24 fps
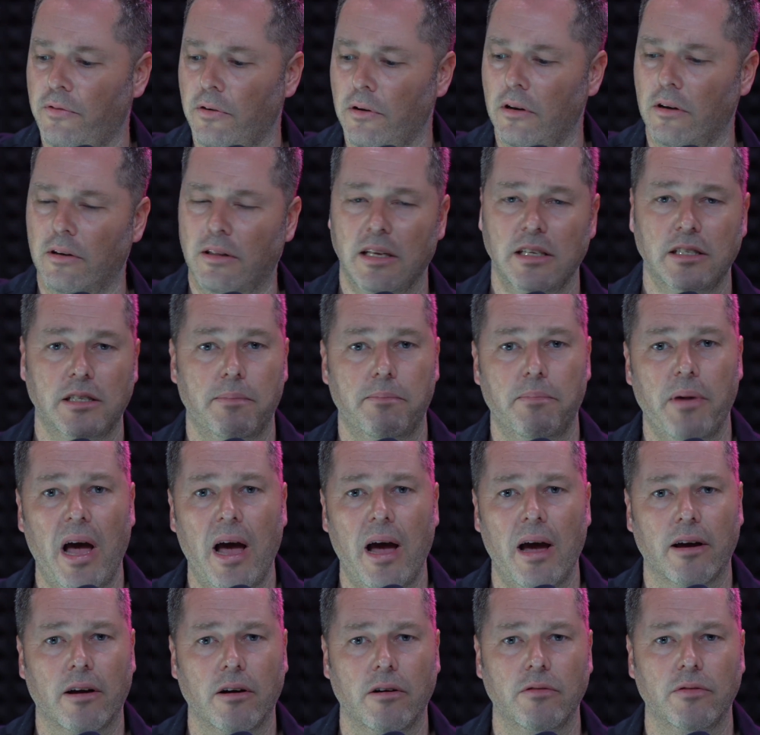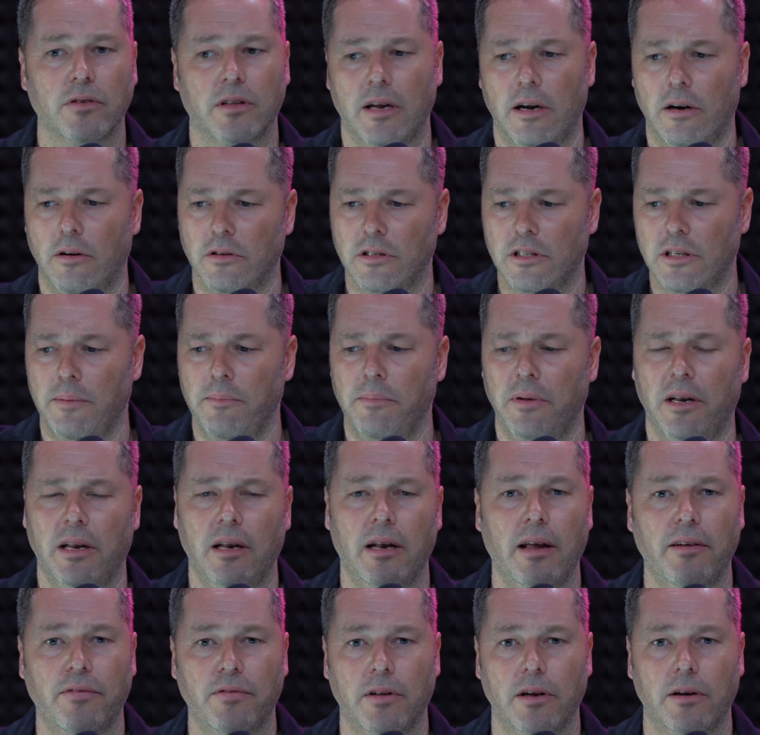Or look, there's a bag over there, or somebody
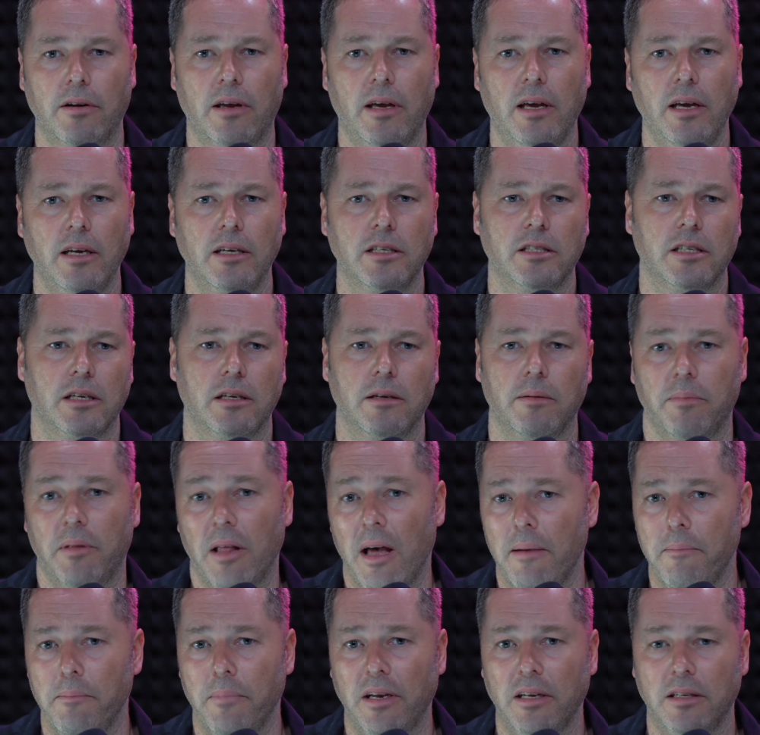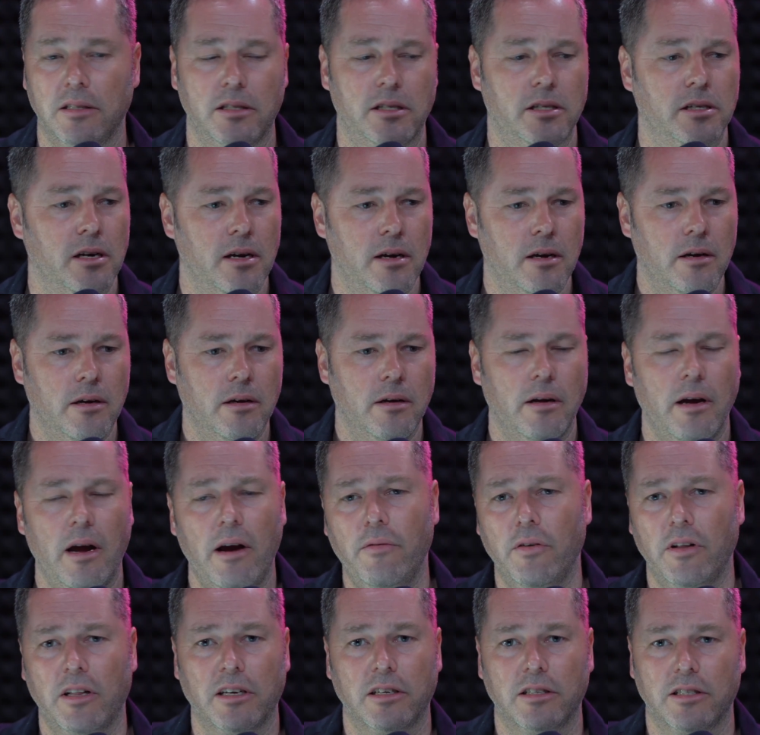left their keys in. That means
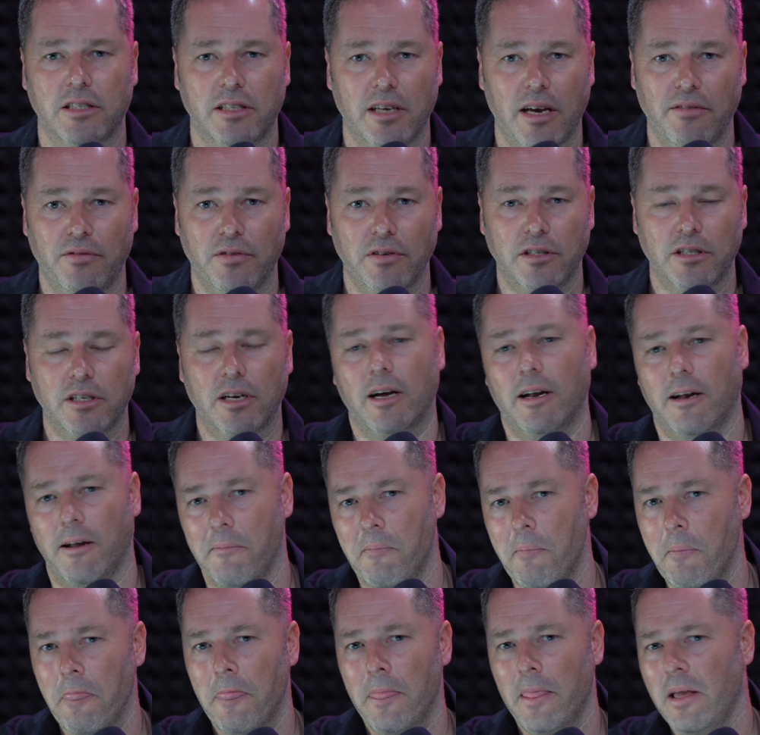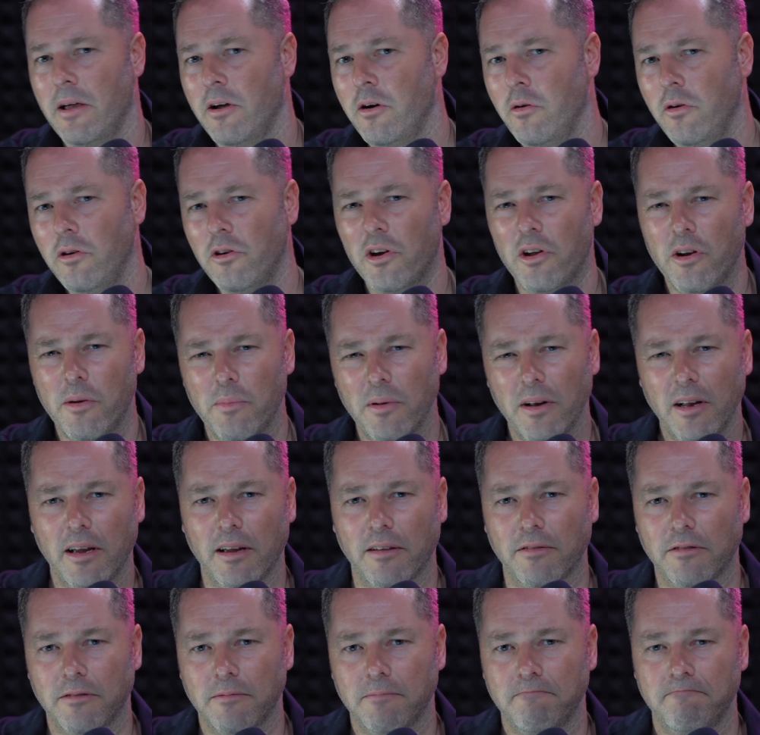everything's safe in China. Who are you going to
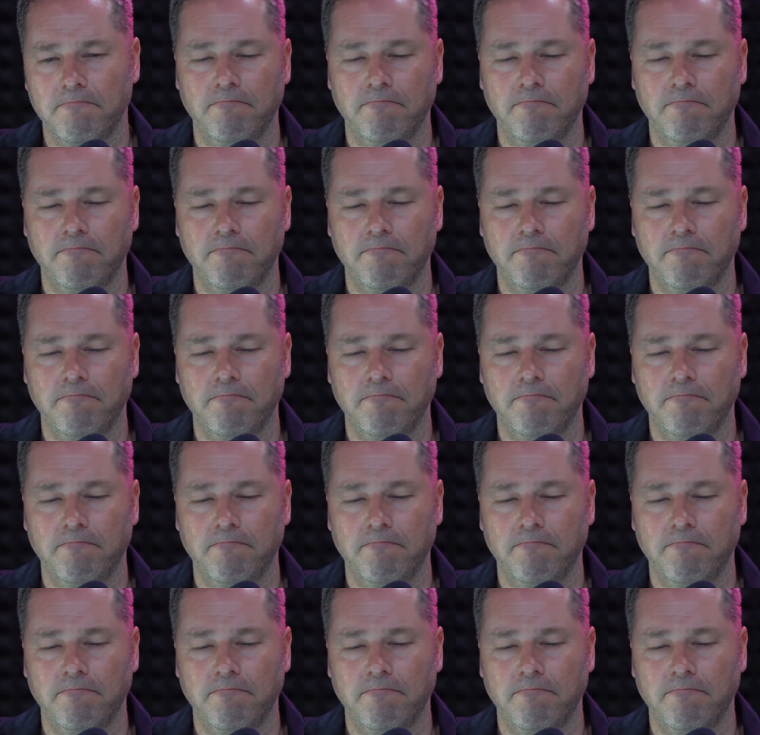believe?